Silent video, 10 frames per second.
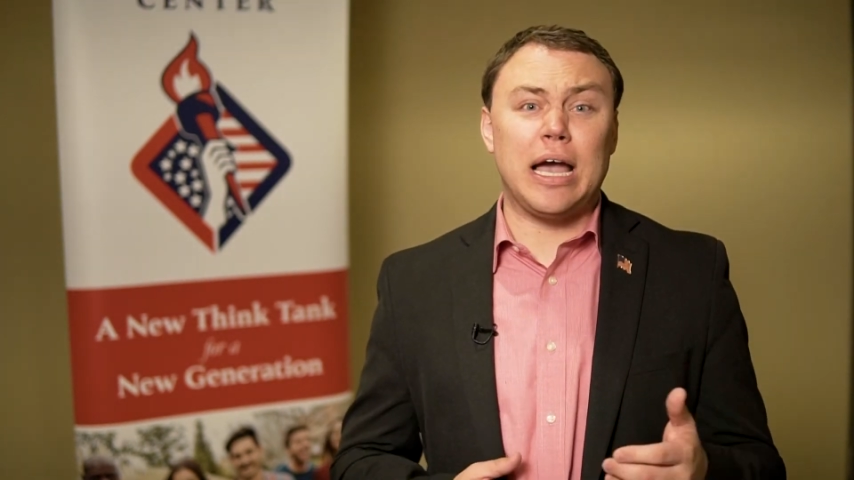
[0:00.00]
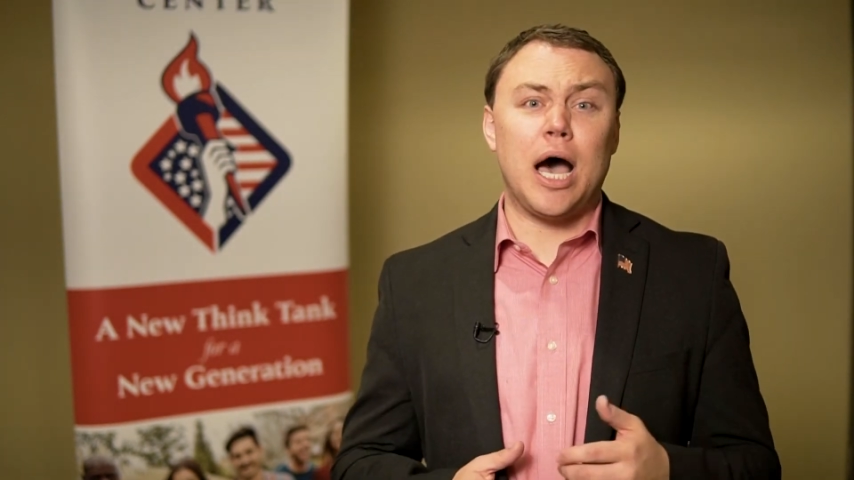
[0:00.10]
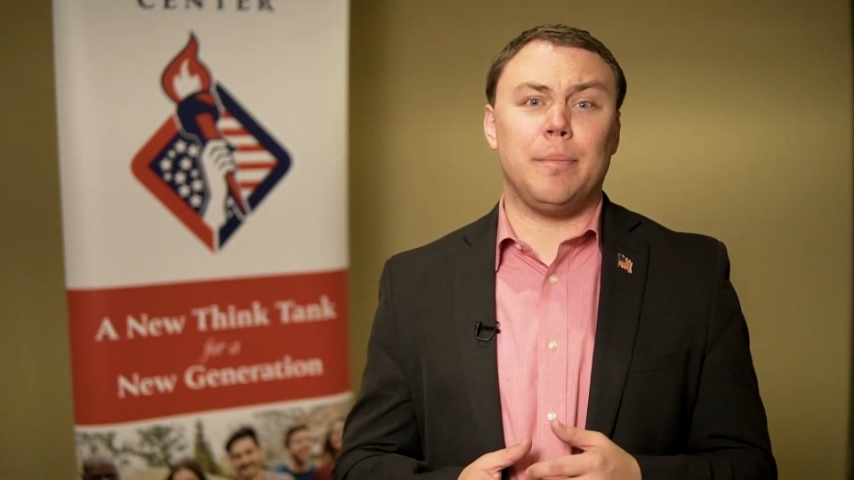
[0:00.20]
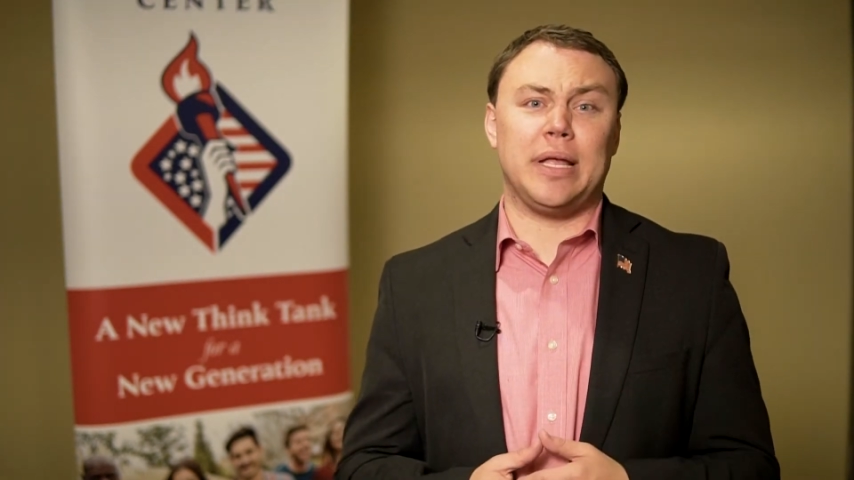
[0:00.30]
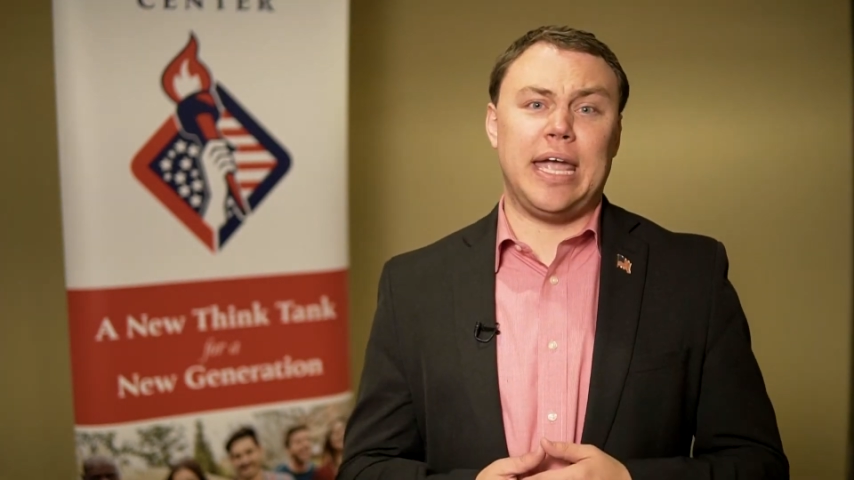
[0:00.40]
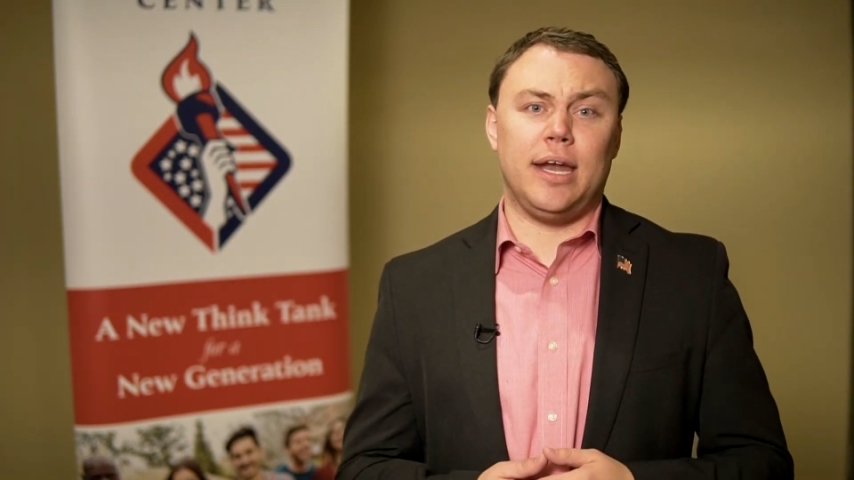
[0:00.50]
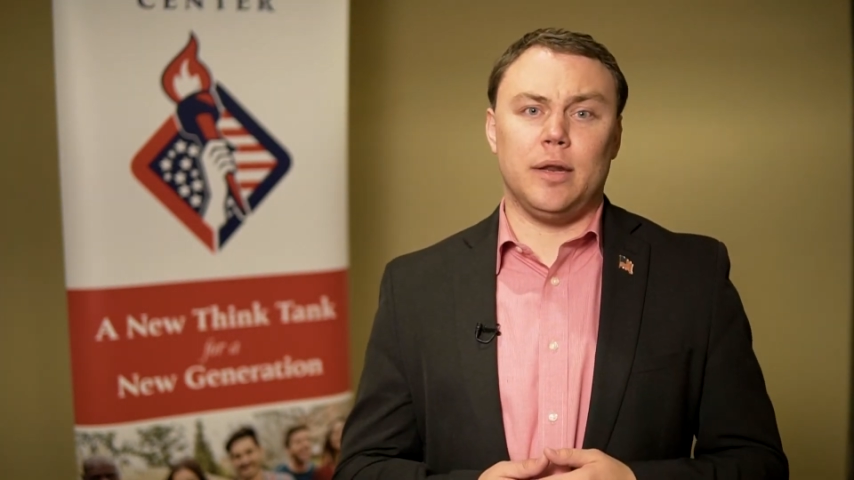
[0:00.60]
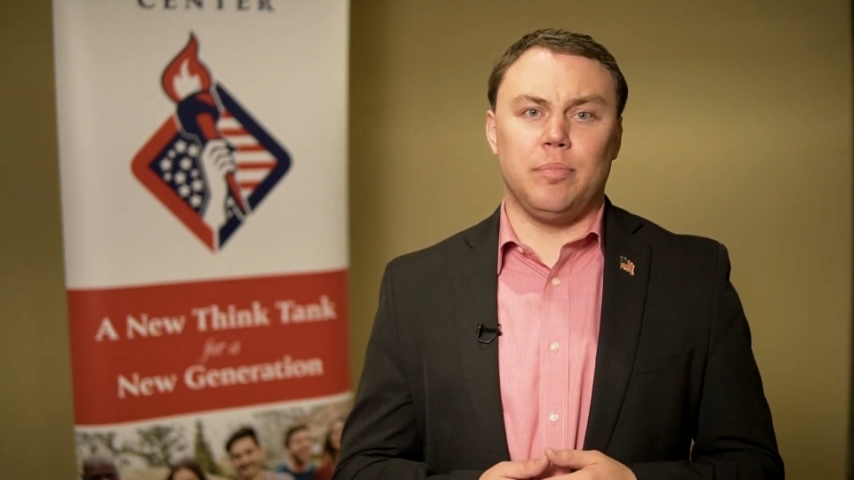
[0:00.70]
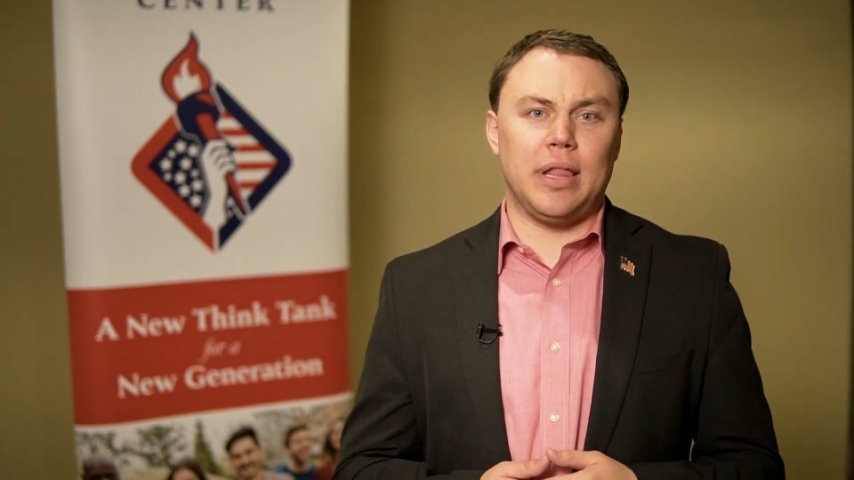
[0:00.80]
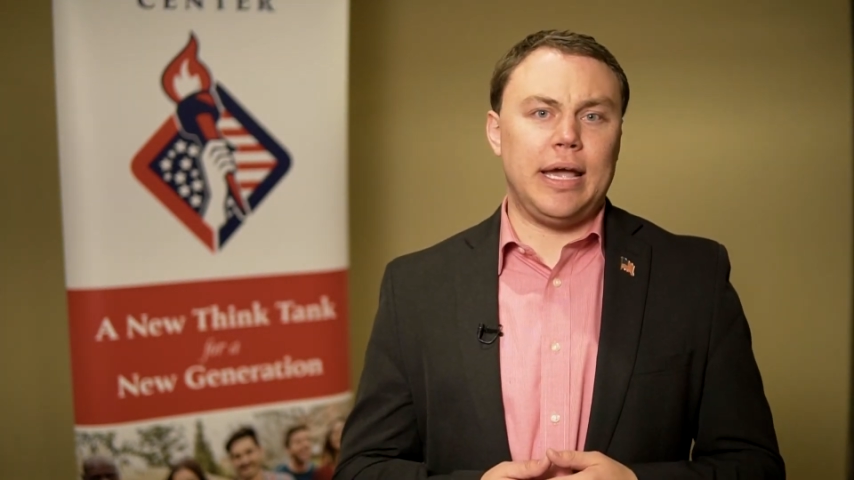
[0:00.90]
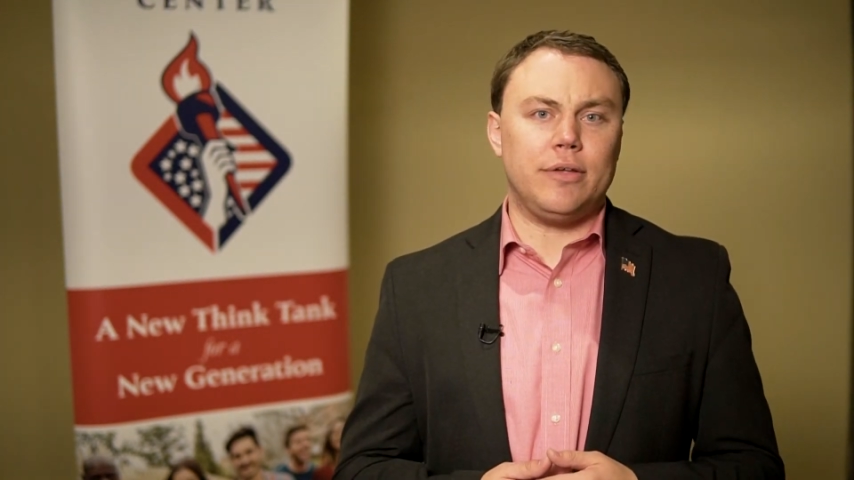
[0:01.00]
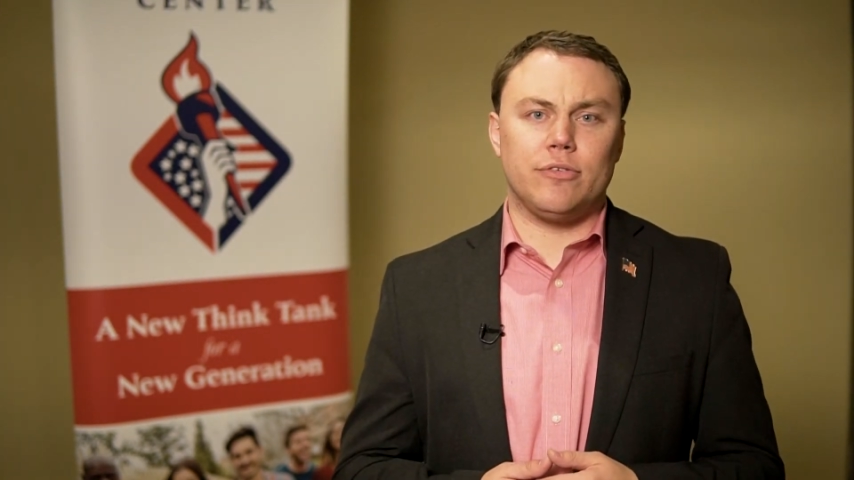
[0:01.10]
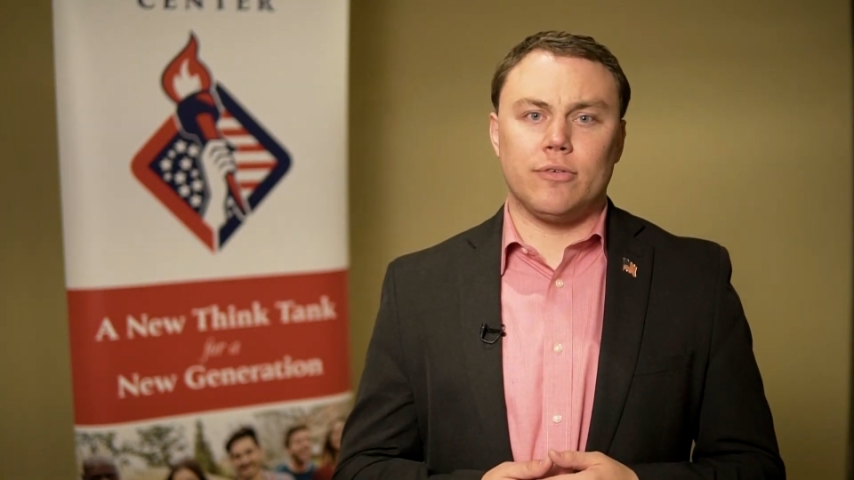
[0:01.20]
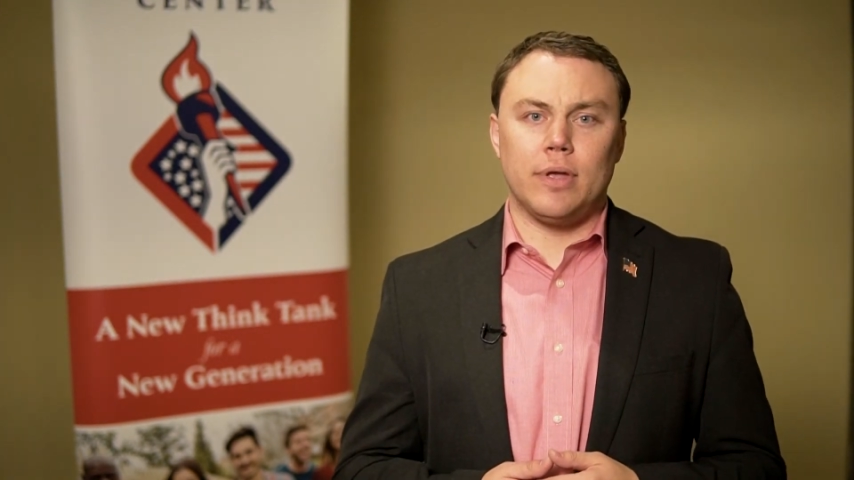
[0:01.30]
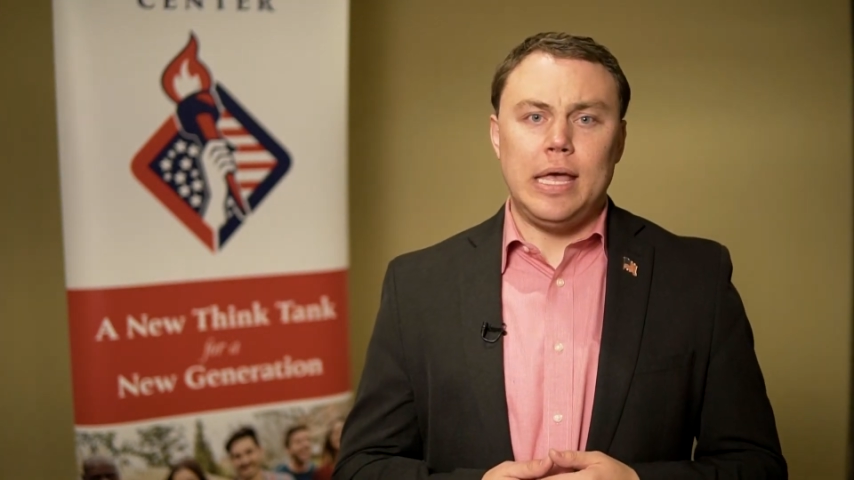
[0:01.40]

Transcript: complicated place.